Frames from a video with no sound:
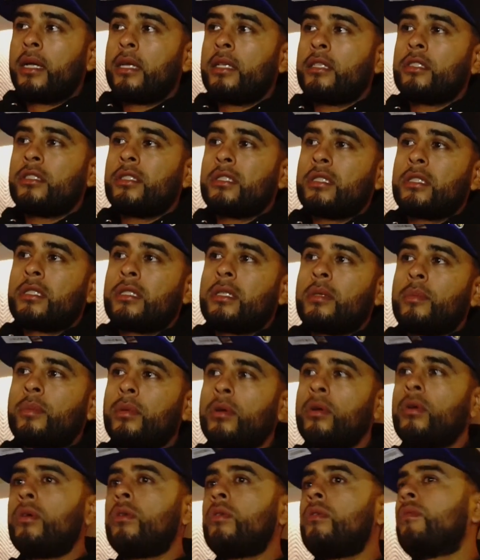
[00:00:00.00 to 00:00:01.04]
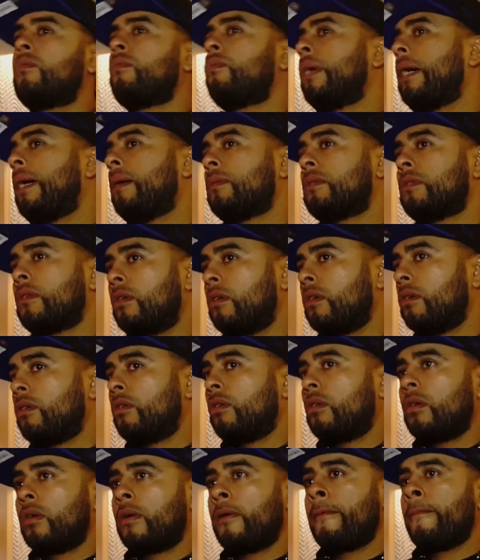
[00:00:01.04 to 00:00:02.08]
ain't your just typical rap song,
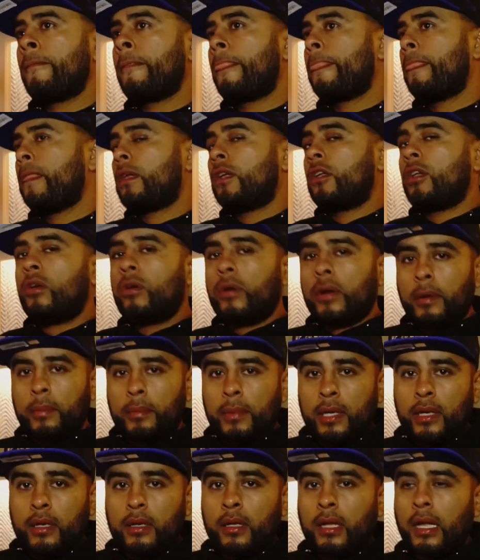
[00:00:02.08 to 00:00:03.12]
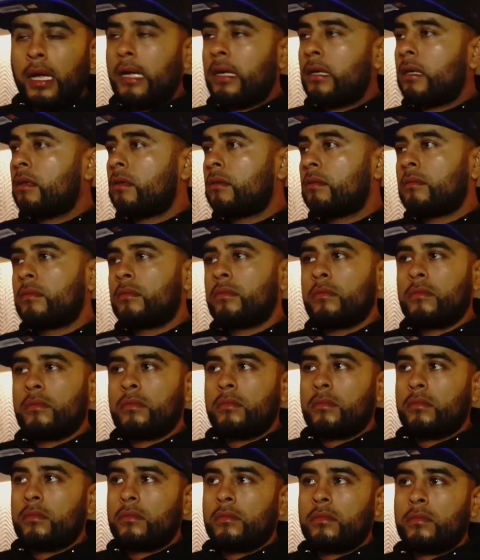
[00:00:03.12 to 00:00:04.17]
or, you know what I mean? Like,
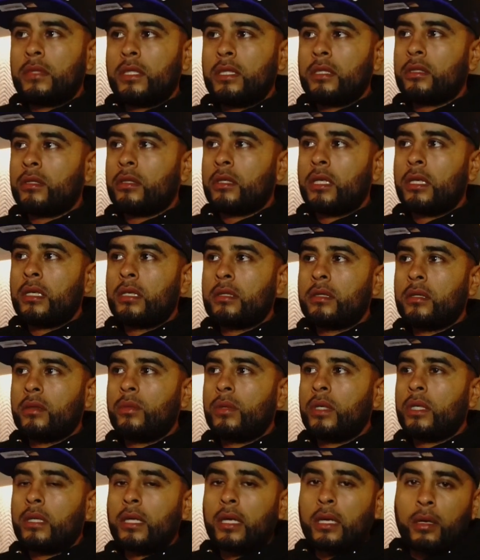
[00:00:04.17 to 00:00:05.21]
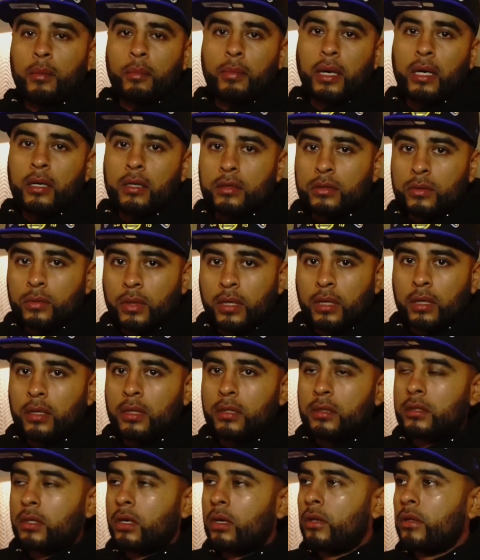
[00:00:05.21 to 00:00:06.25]
these are things that we think about as well
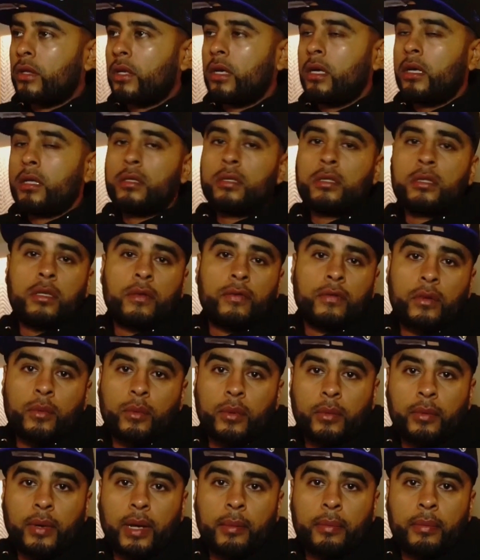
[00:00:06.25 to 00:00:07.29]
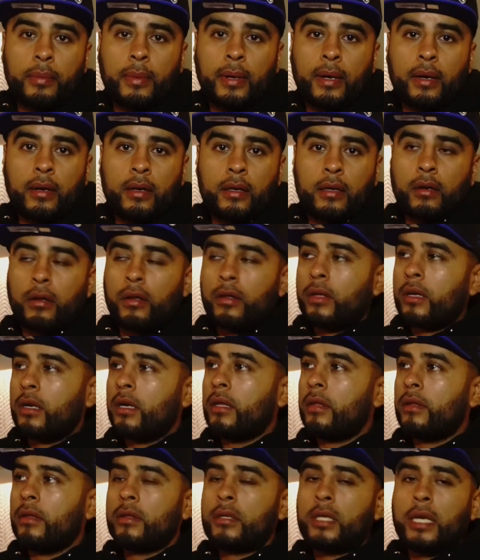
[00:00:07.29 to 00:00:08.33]
as all the other stuff that we rap about and all the
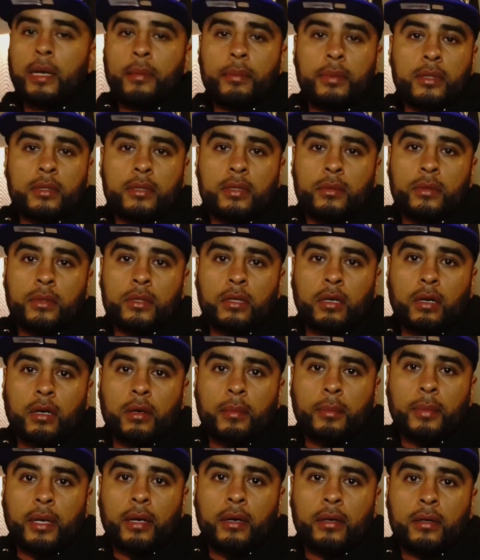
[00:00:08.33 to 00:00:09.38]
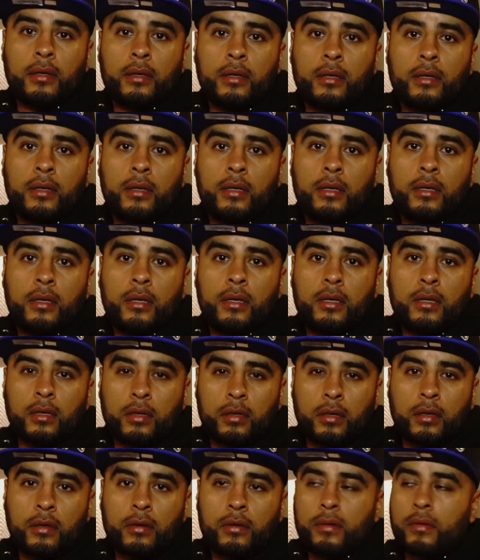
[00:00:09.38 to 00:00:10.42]
other topics that we talk about. You
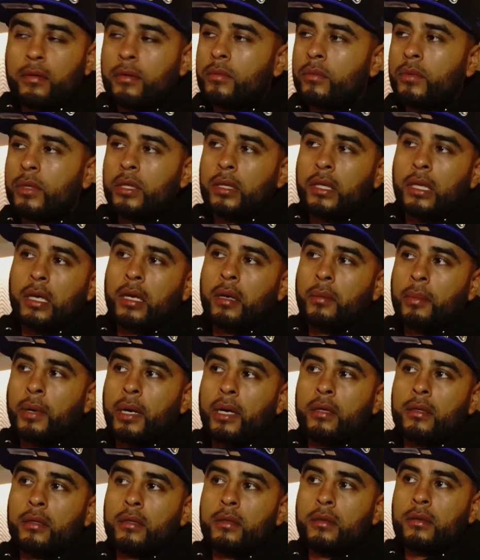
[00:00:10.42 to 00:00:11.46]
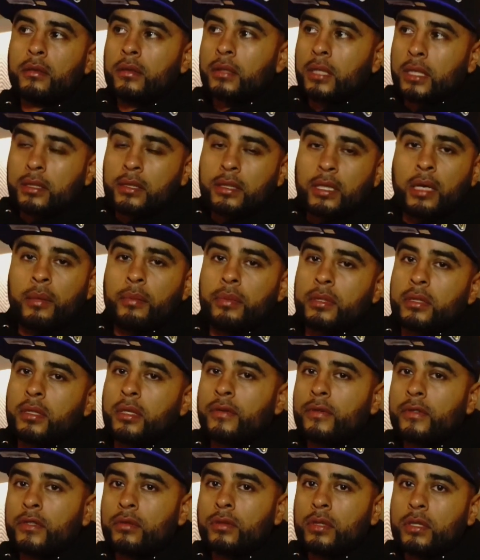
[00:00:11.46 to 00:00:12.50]
know, we think about this type of
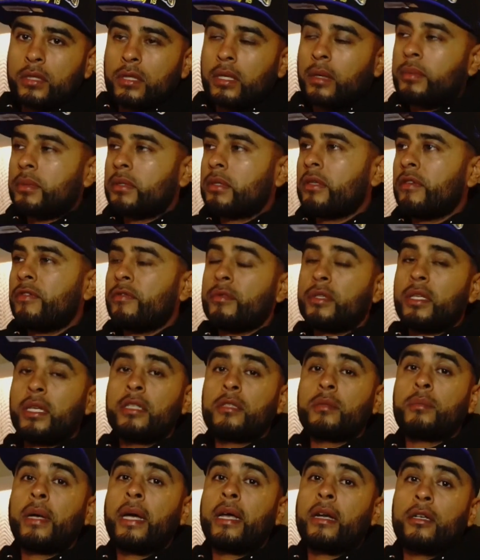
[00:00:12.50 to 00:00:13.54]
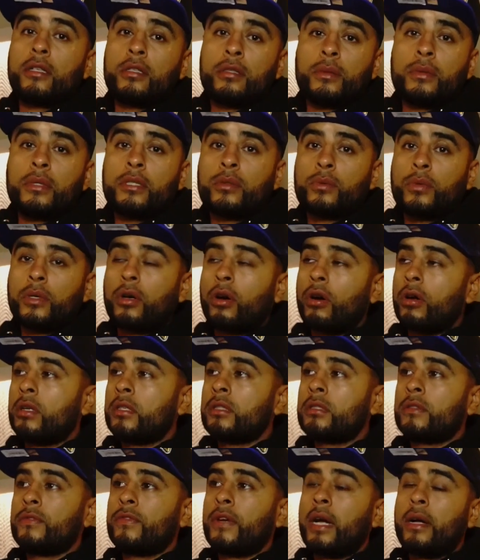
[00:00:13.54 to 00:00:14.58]
stuff too. This type of stuff does matter to us,
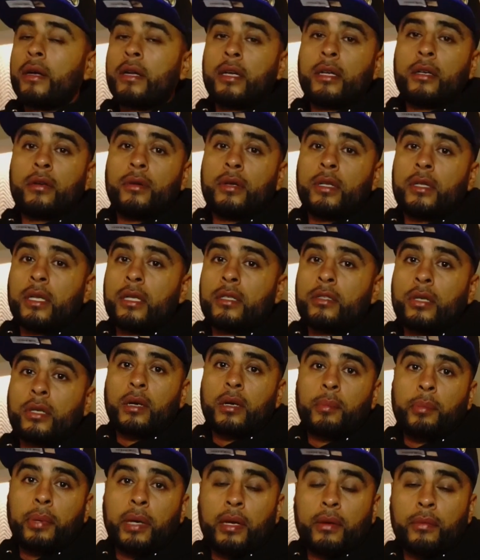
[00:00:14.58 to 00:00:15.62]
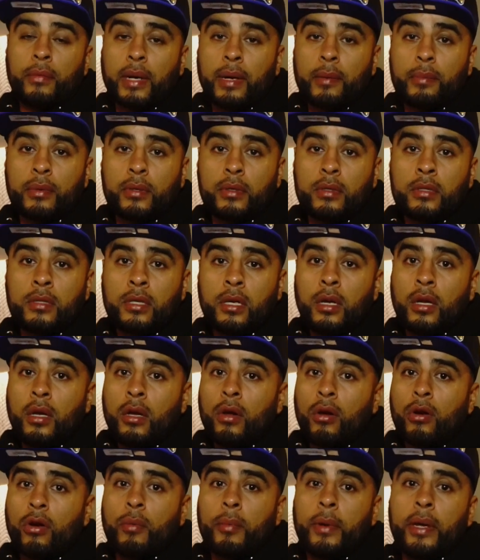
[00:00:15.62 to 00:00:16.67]
regardless of how ignorant they to paint rappers
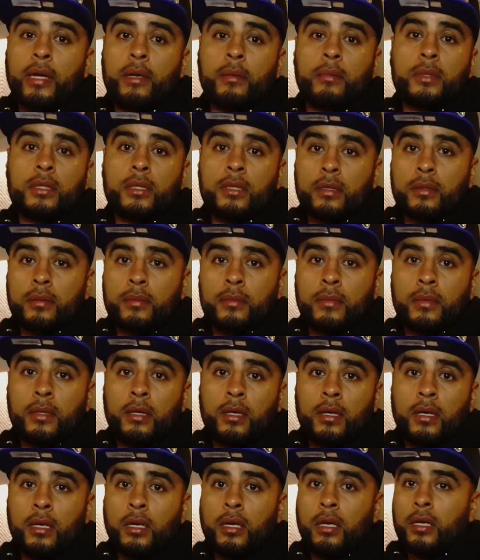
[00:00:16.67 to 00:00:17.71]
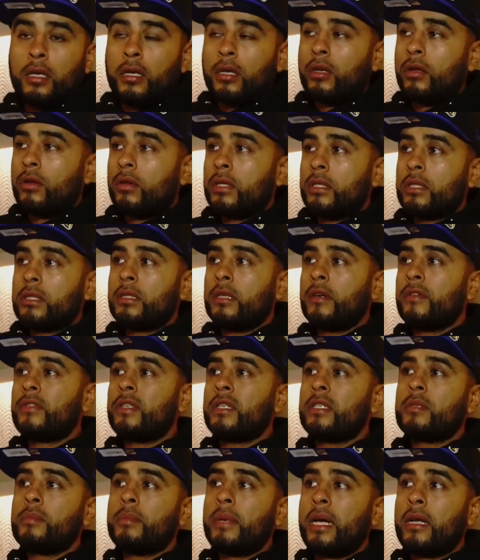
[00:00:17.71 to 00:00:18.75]
or make them seem. You know, this stuff
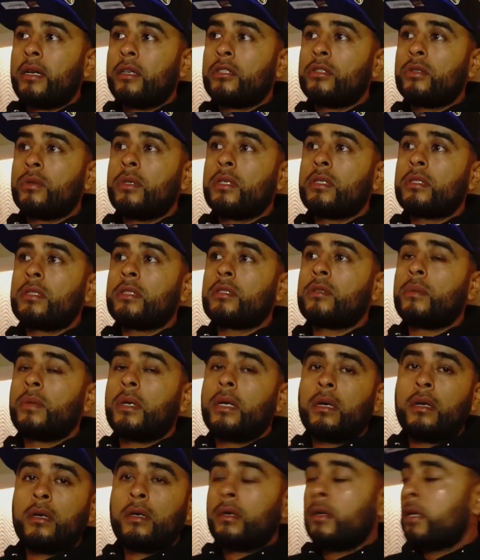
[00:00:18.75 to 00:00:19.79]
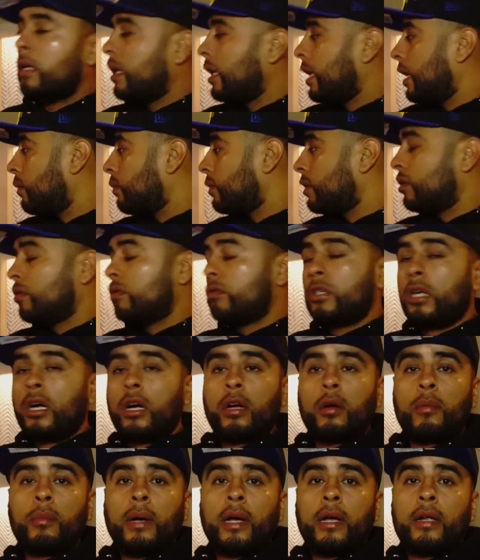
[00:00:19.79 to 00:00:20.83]
does matter to us as well, and we do
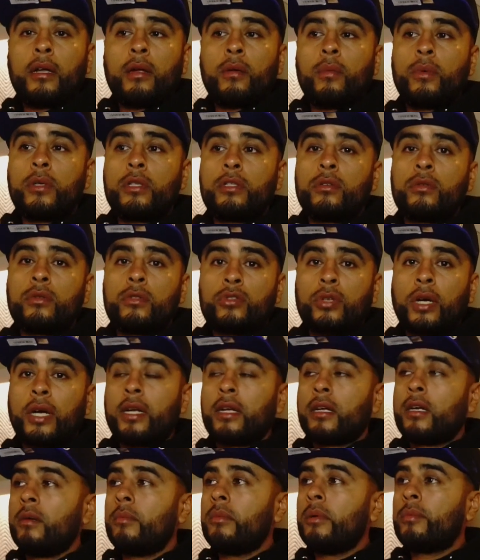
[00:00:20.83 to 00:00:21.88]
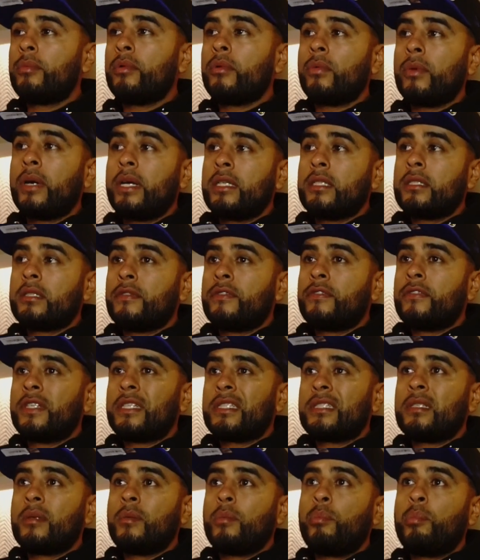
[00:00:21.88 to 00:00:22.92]
talk about it, and we do try to come up with ways to
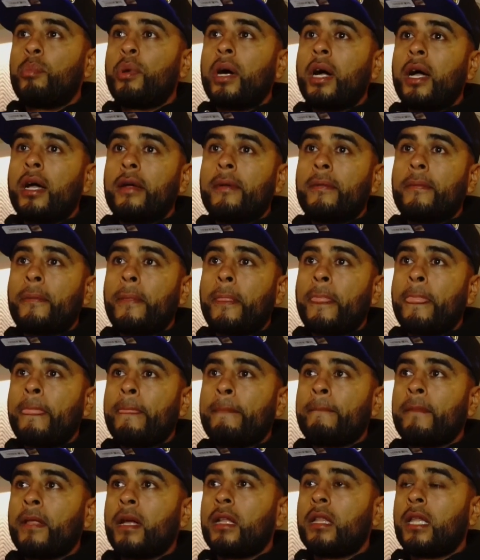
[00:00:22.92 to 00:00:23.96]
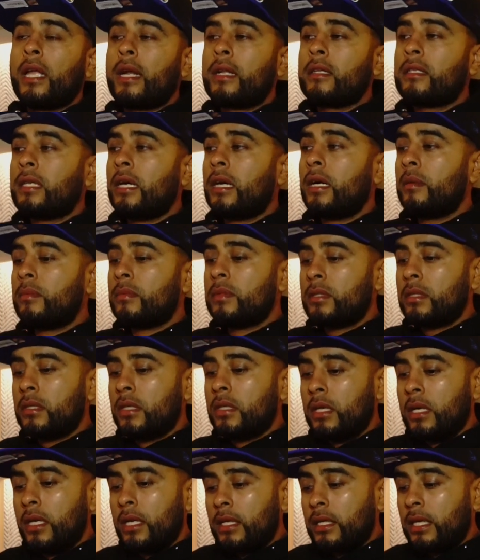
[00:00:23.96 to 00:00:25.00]
fix it. But a lot of times
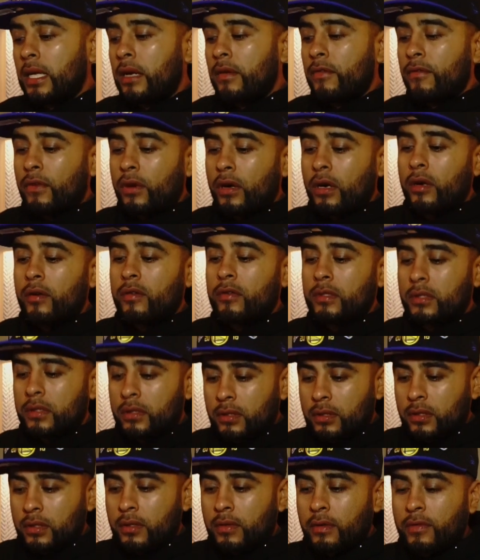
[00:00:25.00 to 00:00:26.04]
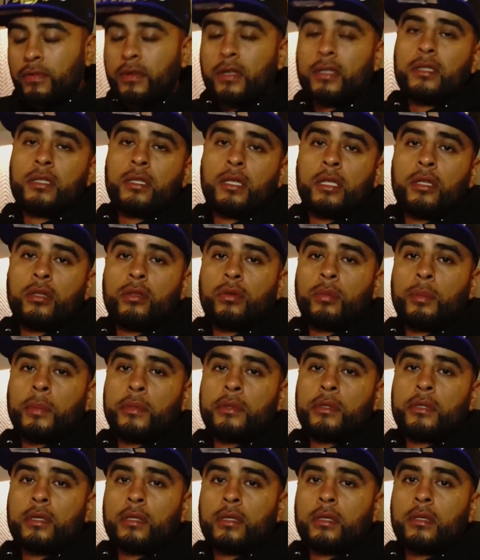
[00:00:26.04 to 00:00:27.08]
that involves fixing it through
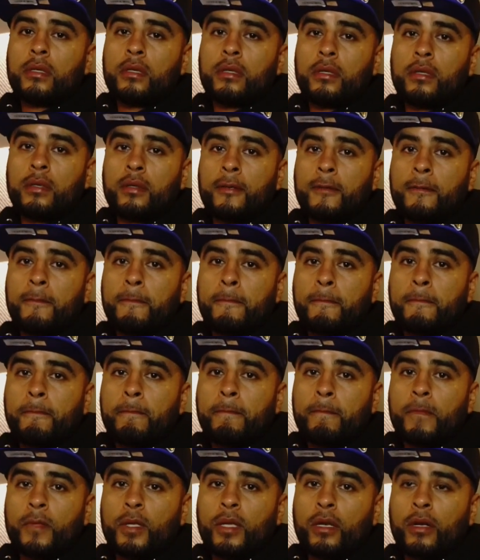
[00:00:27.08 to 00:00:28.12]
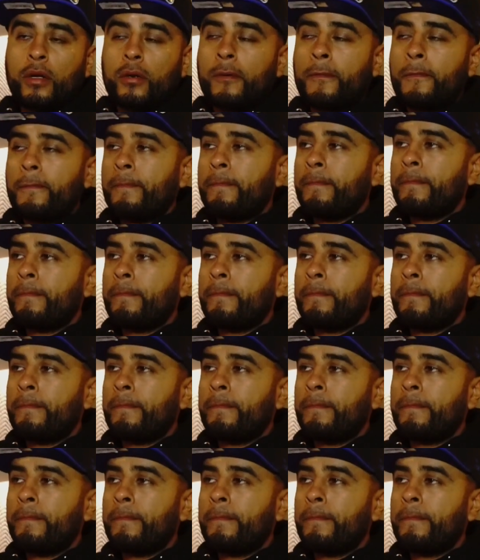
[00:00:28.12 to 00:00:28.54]
music. You know.